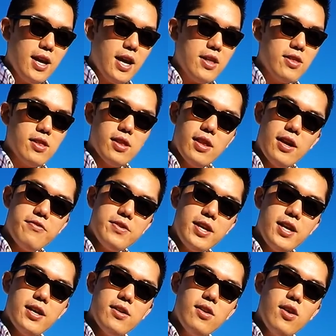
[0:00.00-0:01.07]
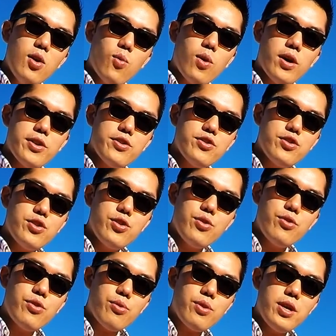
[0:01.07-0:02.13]
And then the left hand, 1,
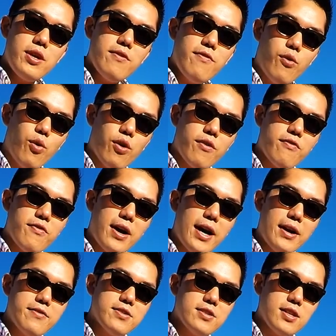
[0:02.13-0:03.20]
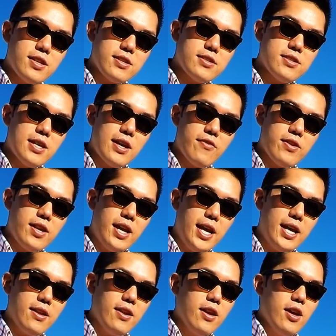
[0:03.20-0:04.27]
2, 3, 4, 5, 6, 7,
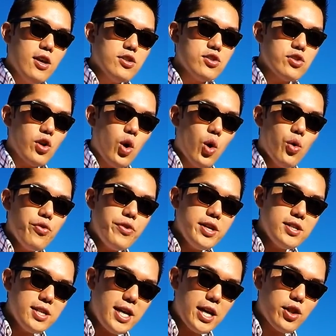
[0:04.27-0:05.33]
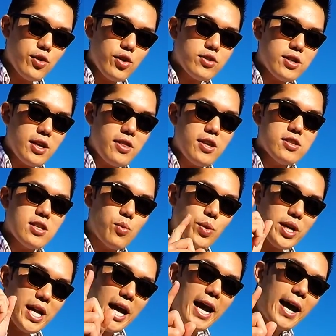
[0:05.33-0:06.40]
8. So the whole thing together looks like this, and we're
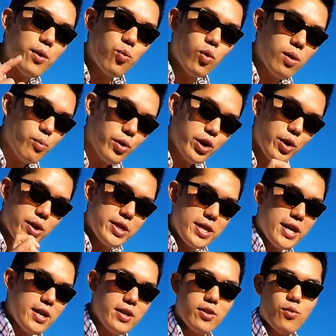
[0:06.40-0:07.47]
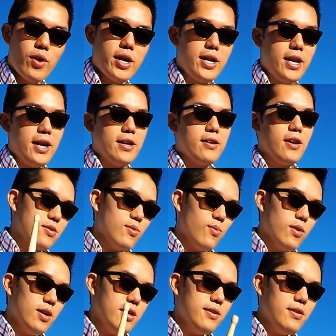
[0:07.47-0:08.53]
going to add one more note at the end in the right hand.
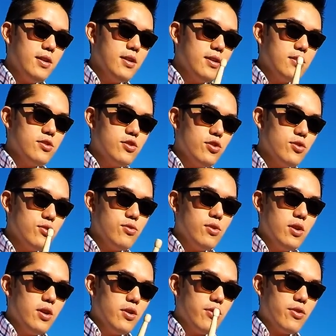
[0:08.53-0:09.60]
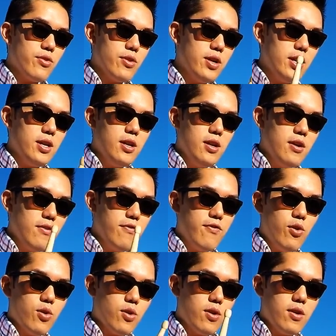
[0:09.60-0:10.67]
1, 2, 3,
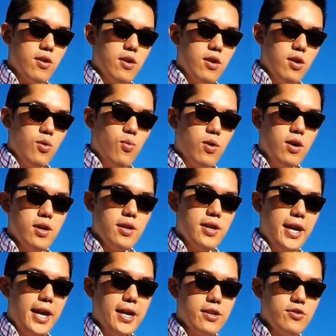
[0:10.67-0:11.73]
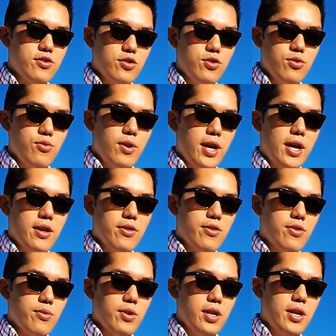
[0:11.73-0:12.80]
4. 1 and 2
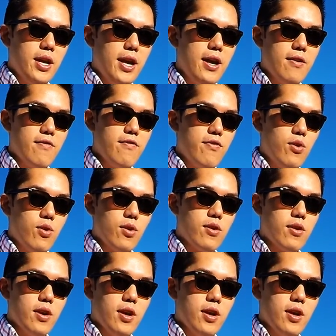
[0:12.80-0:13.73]
and 3 and 4.